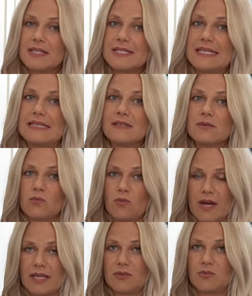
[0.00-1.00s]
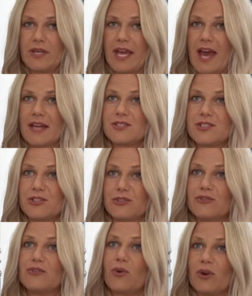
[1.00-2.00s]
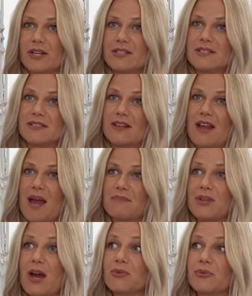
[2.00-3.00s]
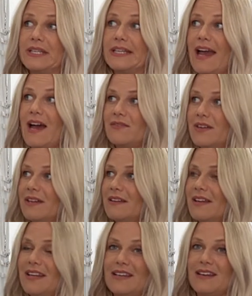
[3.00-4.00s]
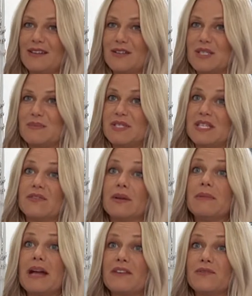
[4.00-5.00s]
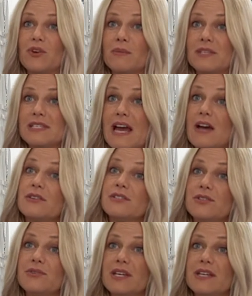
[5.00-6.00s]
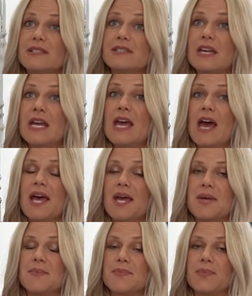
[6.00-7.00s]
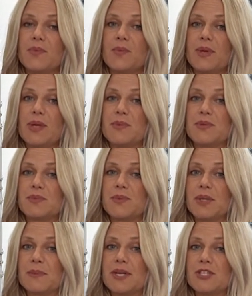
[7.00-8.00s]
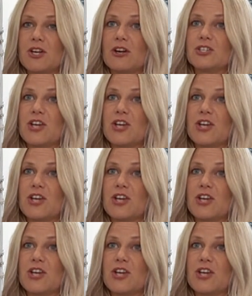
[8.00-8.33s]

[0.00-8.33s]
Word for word: season one, we had to, of course, not really having any kind of specific platform as how to do this. It was pretty much our